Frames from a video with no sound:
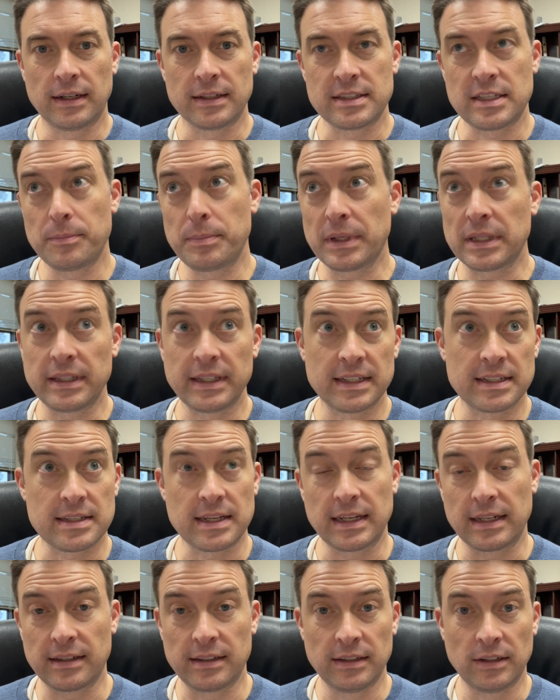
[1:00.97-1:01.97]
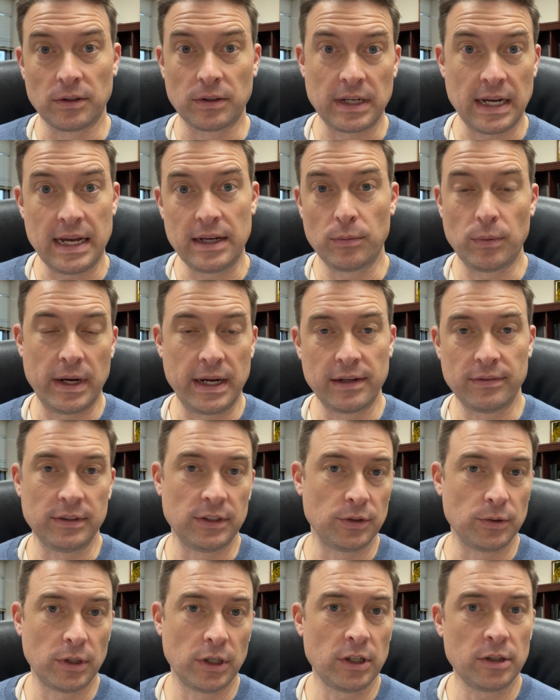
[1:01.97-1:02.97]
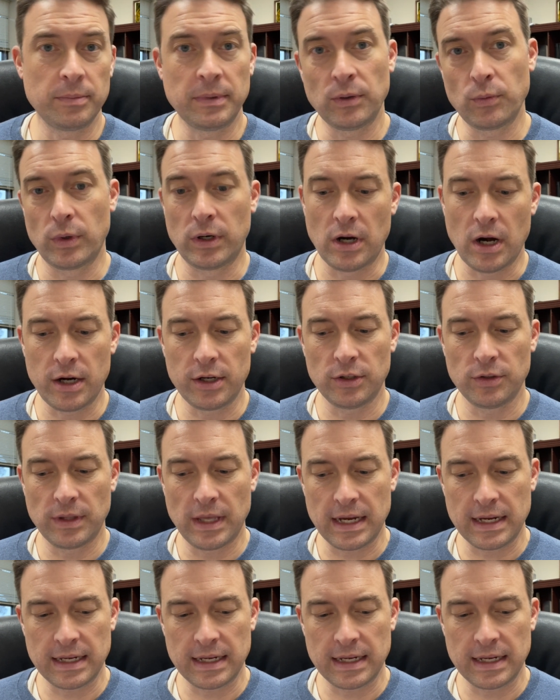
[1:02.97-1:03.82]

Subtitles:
typically it's like, you know, God, why haven't you heard me? Where are you? That